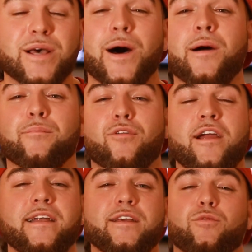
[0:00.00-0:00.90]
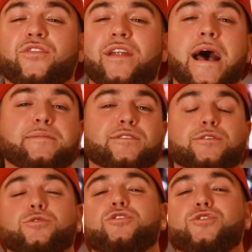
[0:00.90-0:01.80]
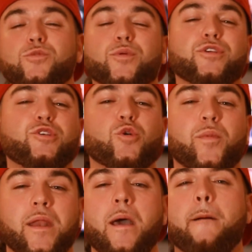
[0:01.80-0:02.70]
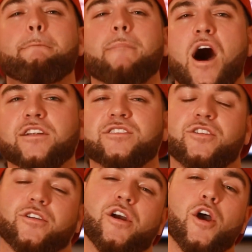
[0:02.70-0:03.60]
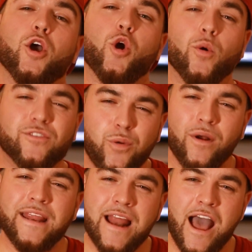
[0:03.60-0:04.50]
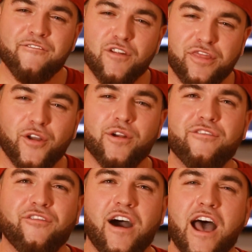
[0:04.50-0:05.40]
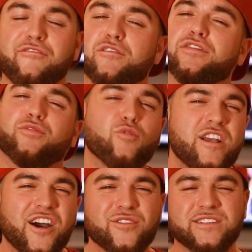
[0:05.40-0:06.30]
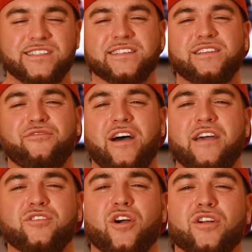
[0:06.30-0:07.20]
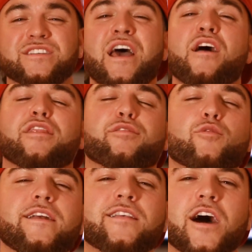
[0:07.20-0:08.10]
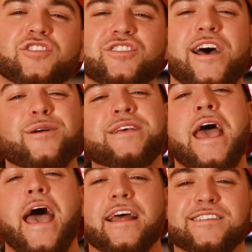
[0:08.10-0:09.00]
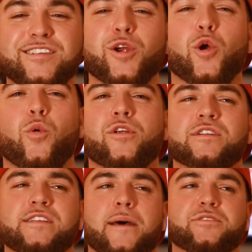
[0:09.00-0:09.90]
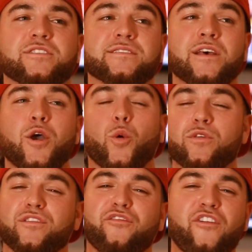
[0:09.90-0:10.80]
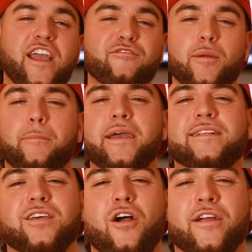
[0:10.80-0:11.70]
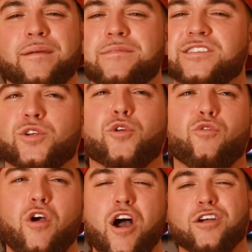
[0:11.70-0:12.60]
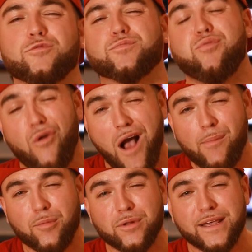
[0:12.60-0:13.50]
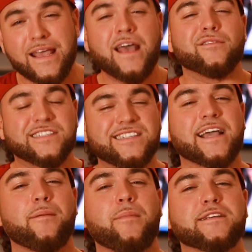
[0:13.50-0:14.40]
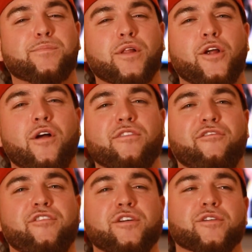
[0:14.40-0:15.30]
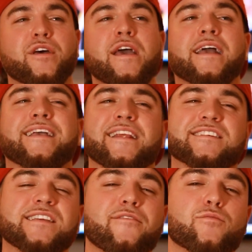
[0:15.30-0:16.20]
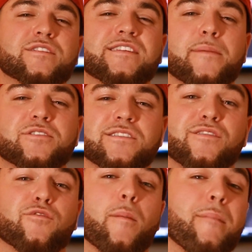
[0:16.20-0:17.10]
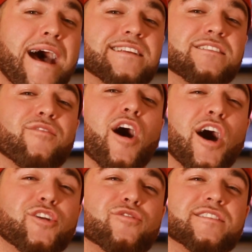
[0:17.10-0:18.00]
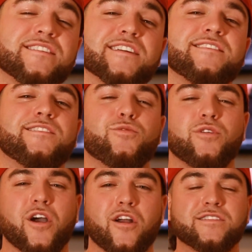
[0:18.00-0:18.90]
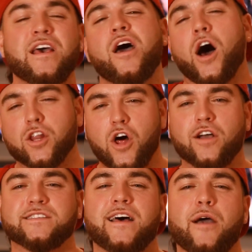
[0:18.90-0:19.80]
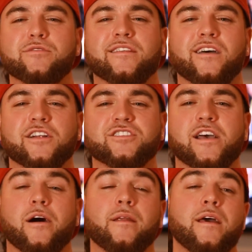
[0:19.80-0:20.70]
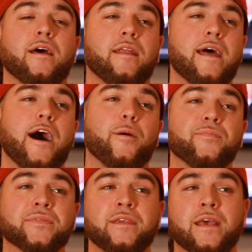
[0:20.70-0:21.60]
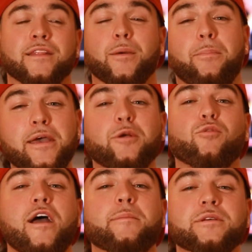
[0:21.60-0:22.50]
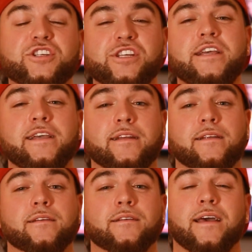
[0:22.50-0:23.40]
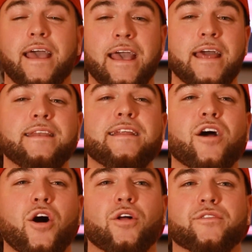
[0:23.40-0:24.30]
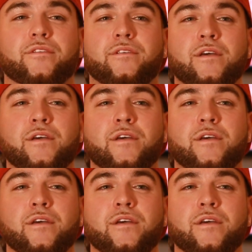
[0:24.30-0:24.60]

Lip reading: Tom Brady was an absolute superhuman monster, going 29 for 35 for 365 yards, 3 touchdowns, and 0 interceptions. With his favorite big target, Mr. Gronk, was probably the second best player on the field, getting 7 receptions for a massive 162 yards alongside with a touchdown. Now, the big red machine, Andy Dalton,